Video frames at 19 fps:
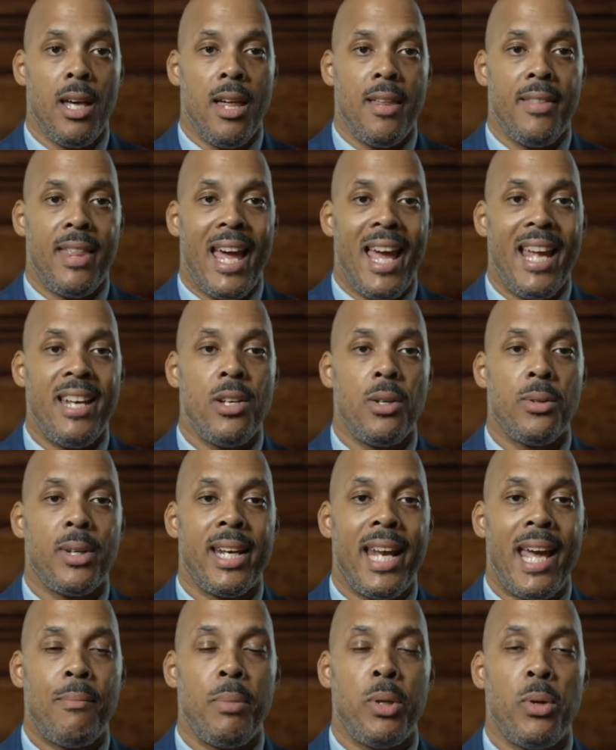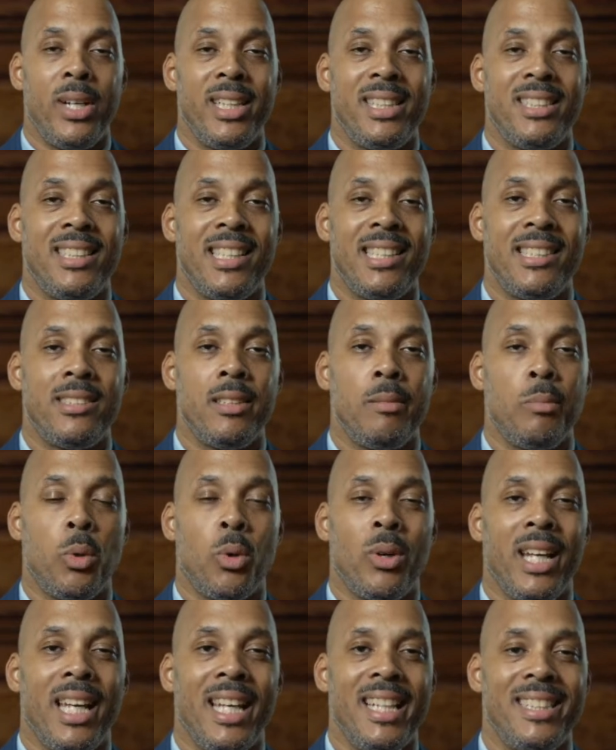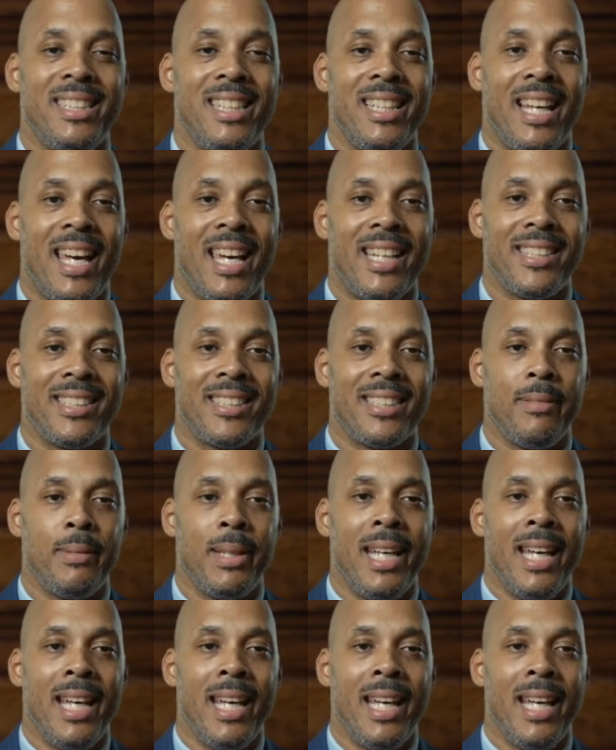The endocannabinoid system, or ECS,